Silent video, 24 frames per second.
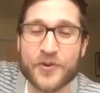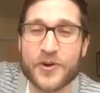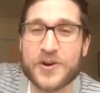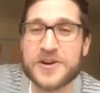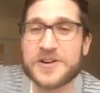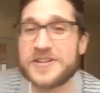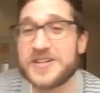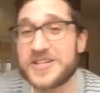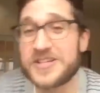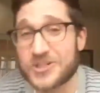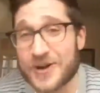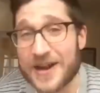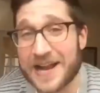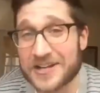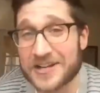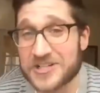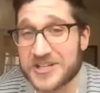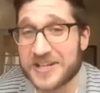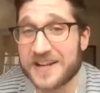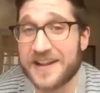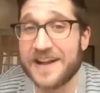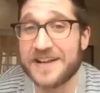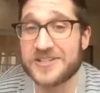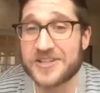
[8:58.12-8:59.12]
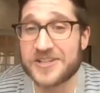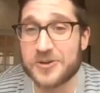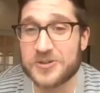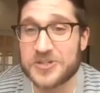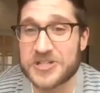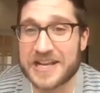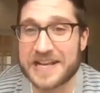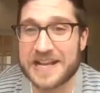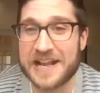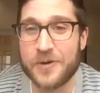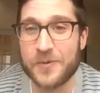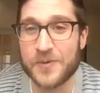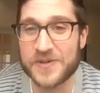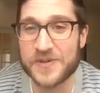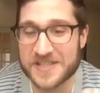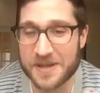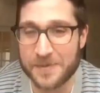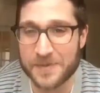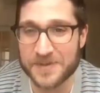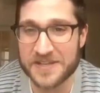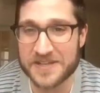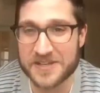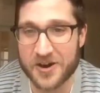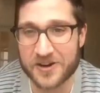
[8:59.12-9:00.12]
For distraction, guys, go check out We
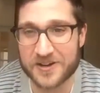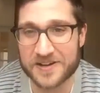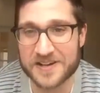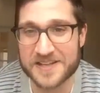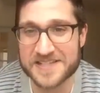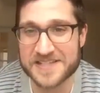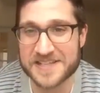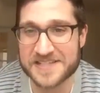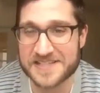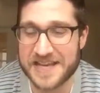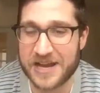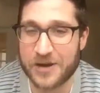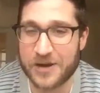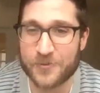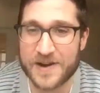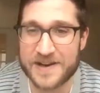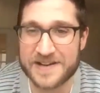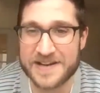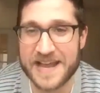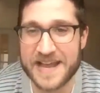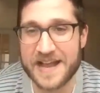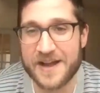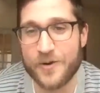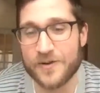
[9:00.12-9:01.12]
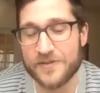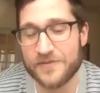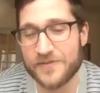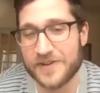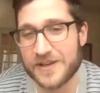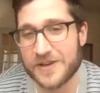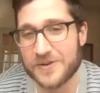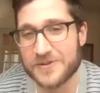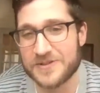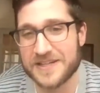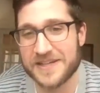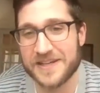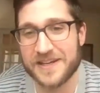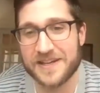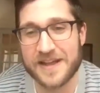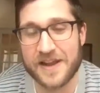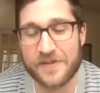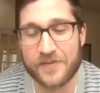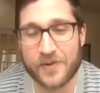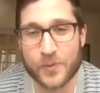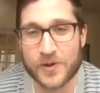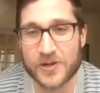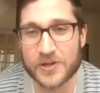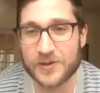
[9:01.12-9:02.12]
Summon the Darkness. It's out right now on VOD,
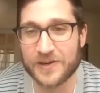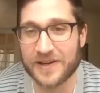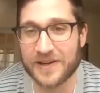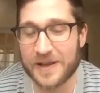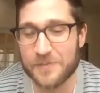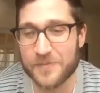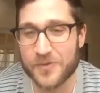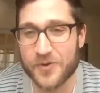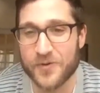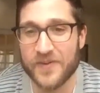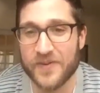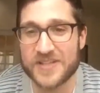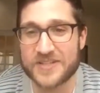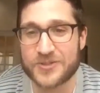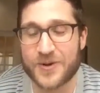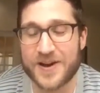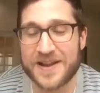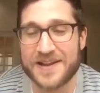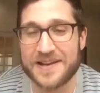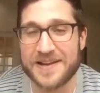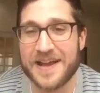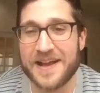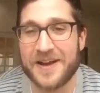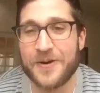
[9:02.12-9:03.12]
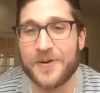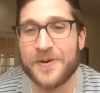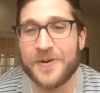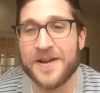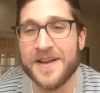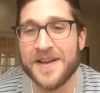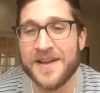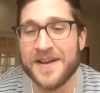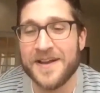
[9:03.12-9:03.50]
everywhere you can get movies right now.